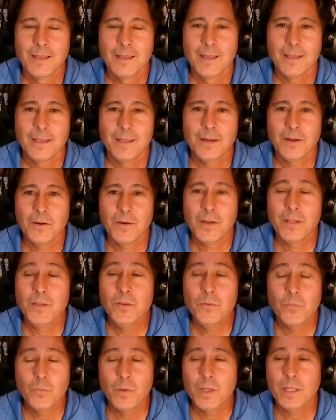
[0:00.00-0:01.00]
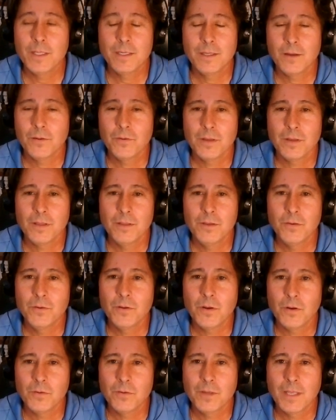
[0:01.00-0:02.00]
you know, and you really
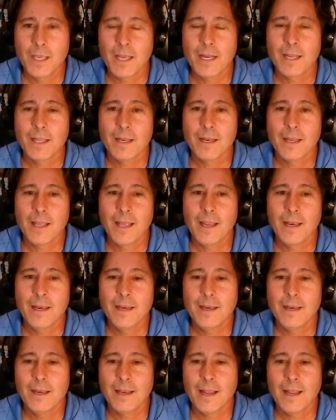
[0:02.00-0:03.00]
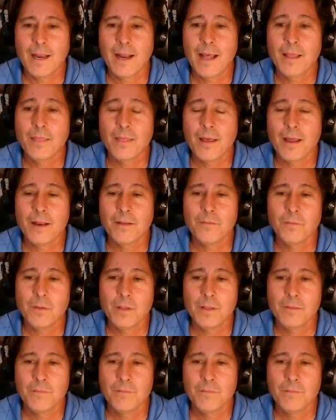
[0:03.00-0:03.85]
don't get it. And I thought it really